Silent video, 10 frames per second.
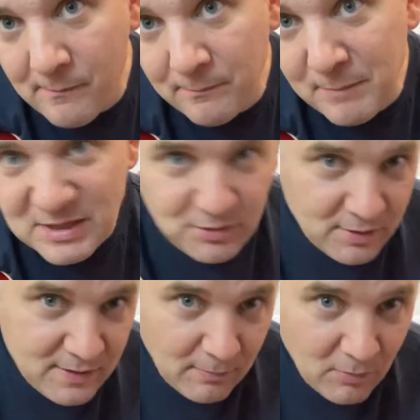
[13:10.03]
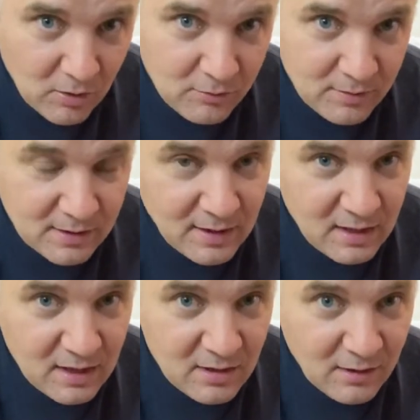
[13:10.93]
mixolydian mode in the
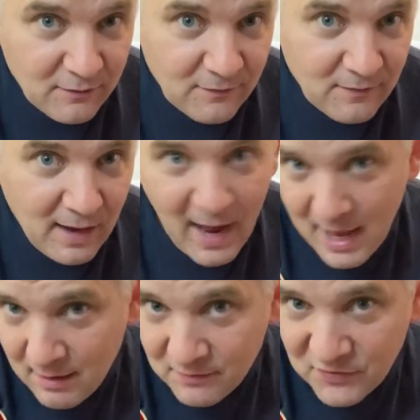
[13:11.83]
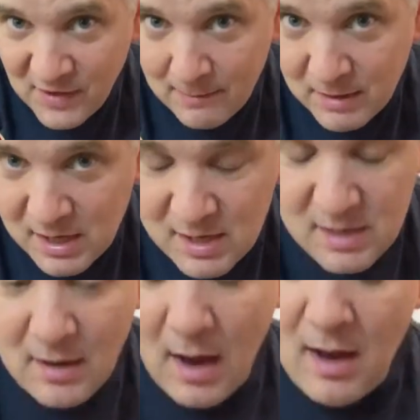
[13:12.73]
key of A, same key.
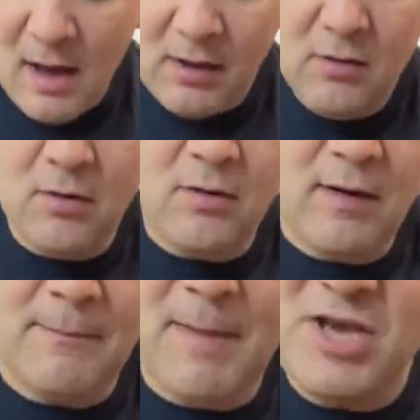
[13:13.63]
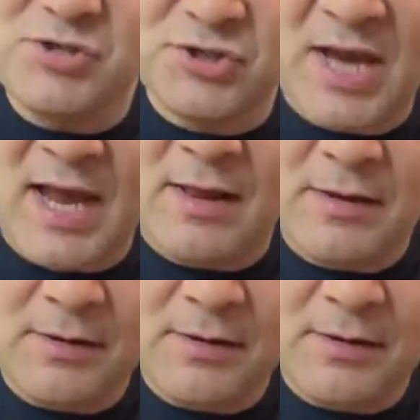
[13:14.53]
Look, major scale.